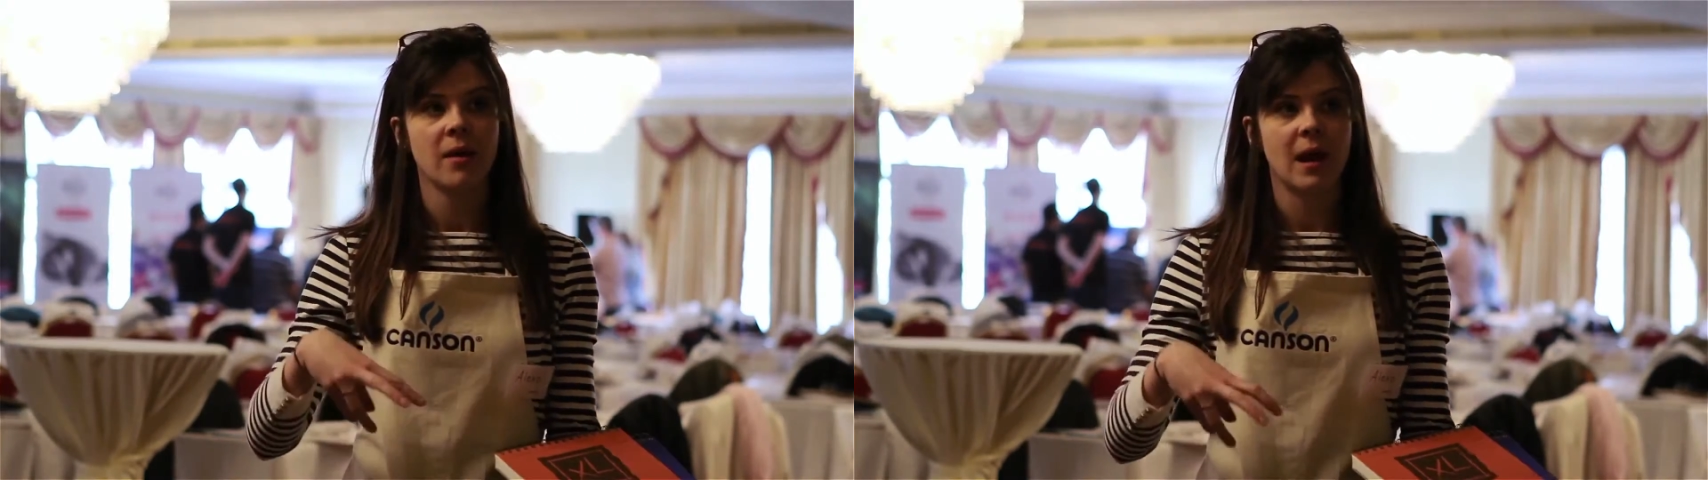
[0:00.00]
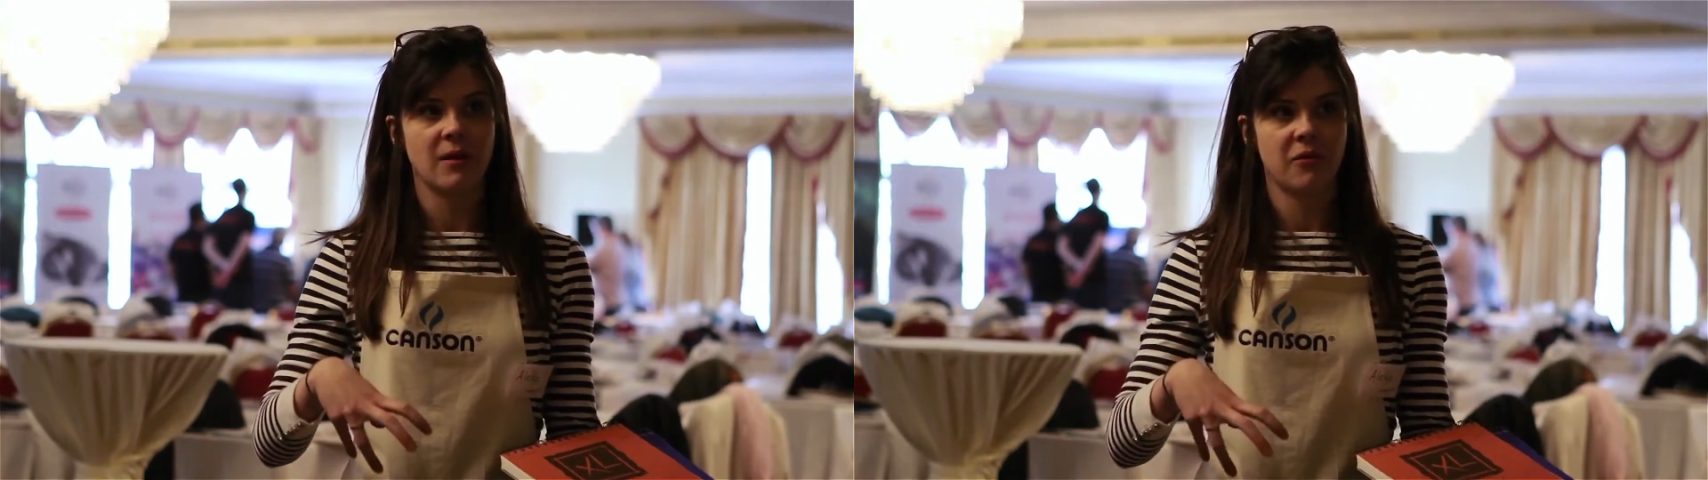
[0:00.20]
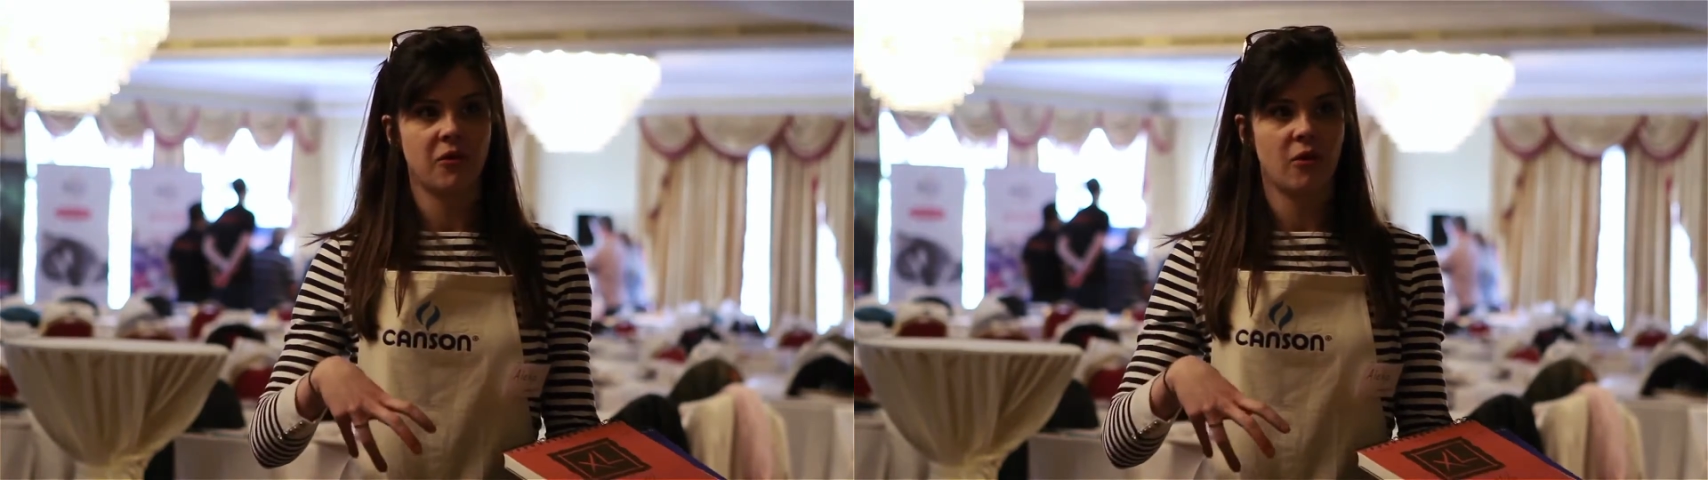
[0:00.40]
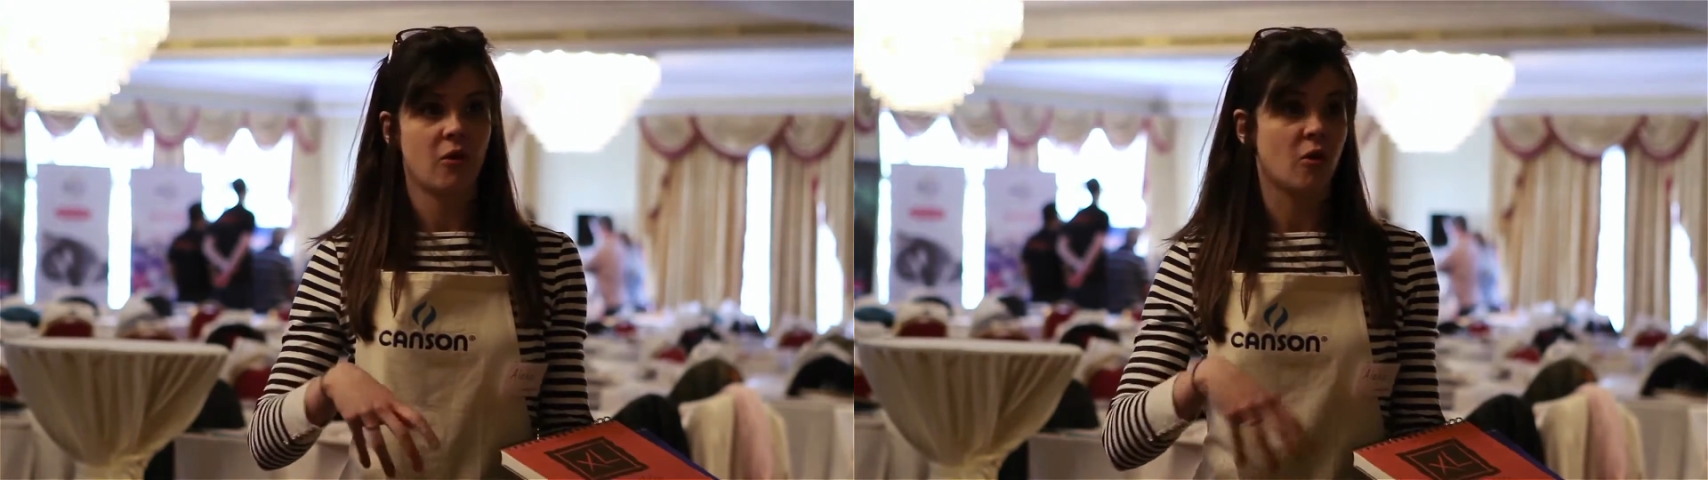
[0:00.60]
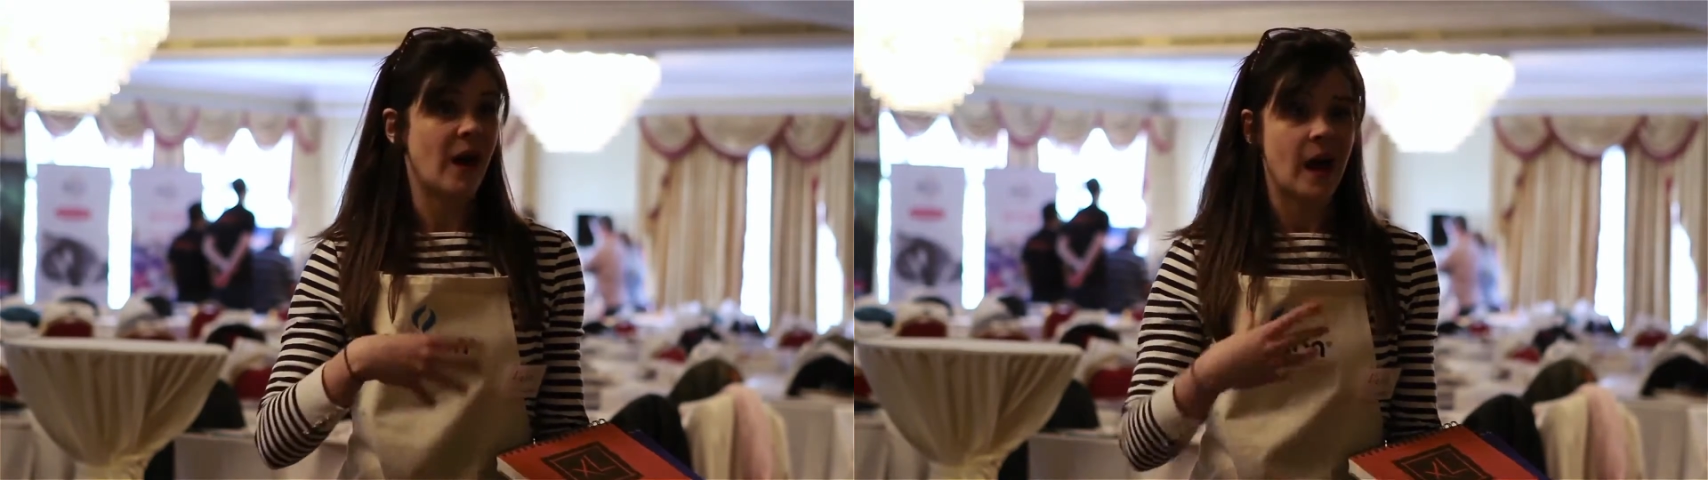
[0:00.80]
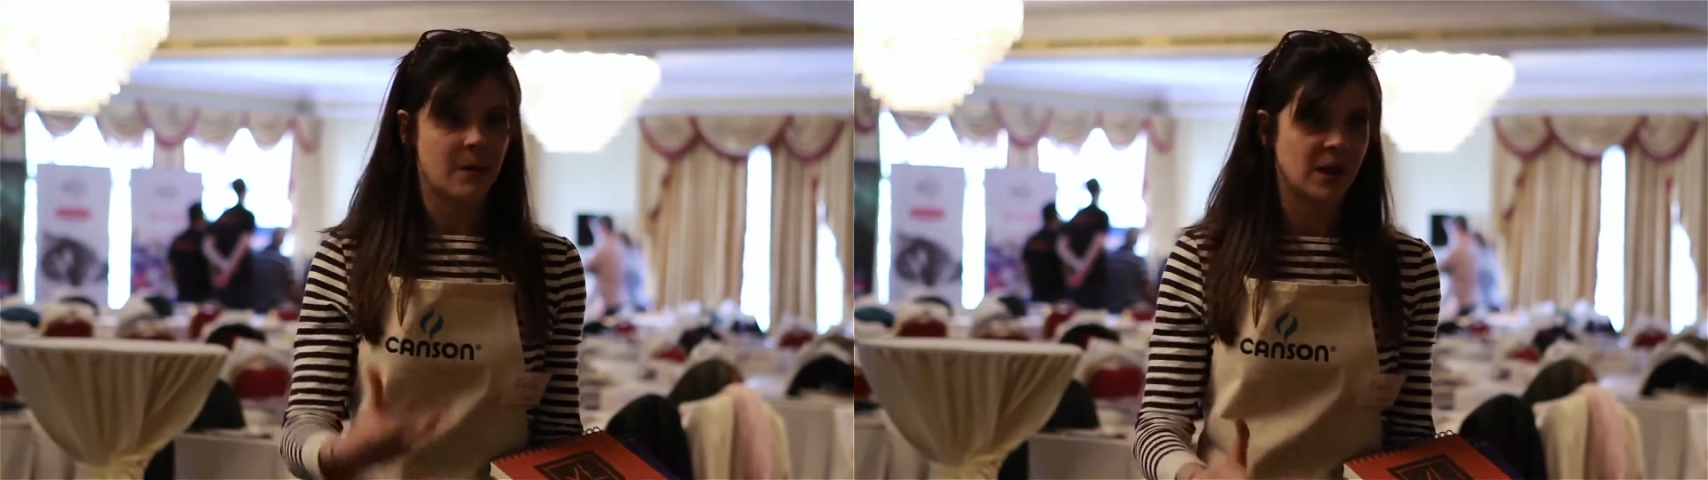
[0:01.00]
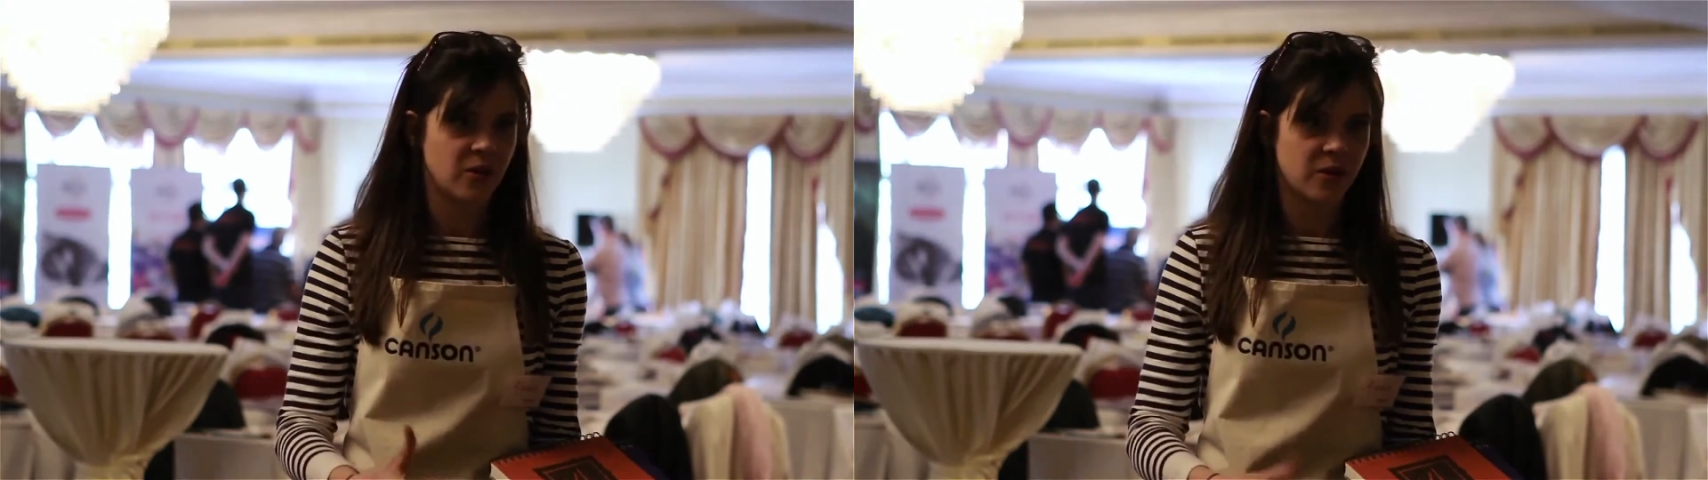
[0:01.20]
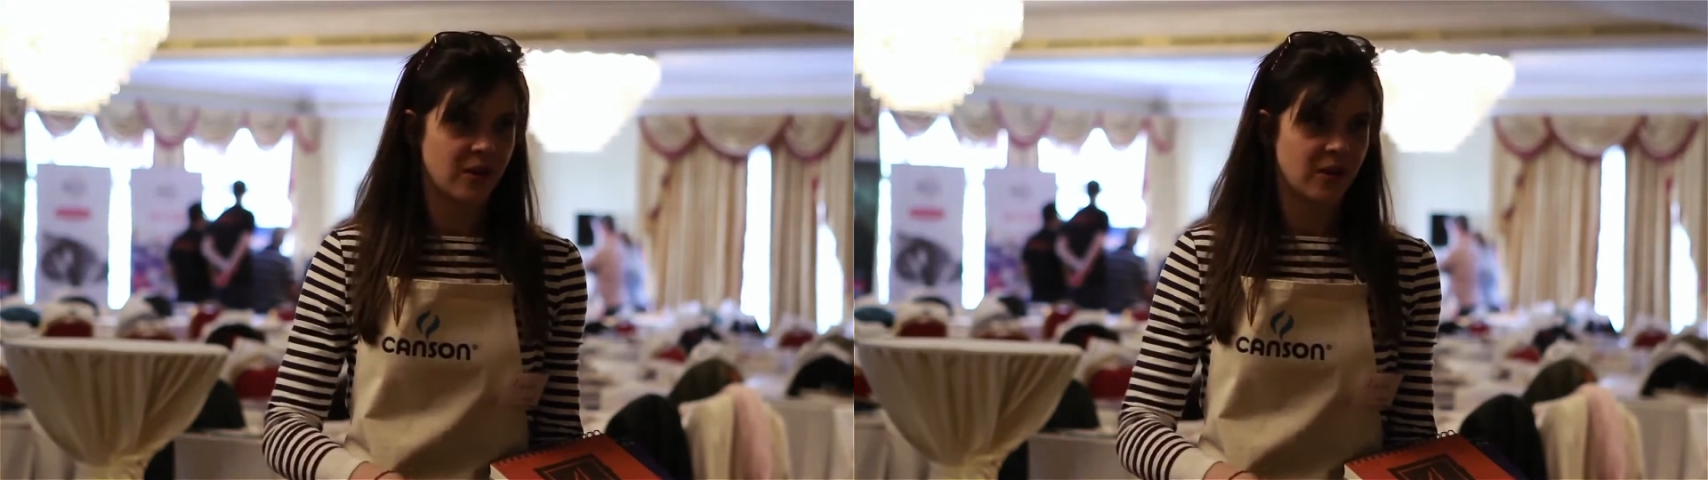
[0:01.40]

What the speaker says: and for amateurs